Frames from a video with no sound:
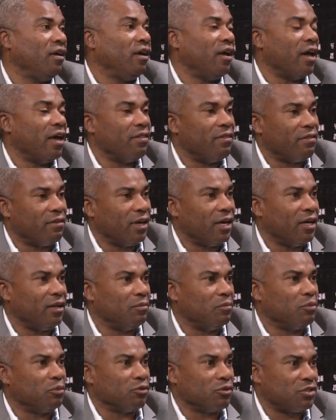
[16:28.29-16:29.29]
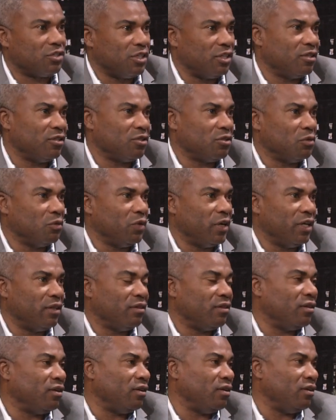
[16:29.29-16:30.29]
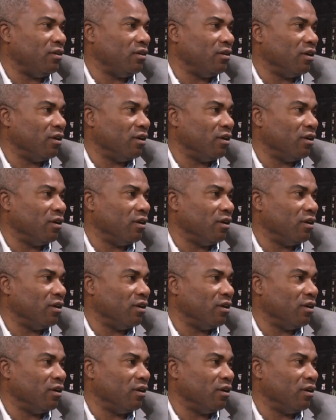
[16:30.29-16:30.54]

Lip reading: And then proceeded to win the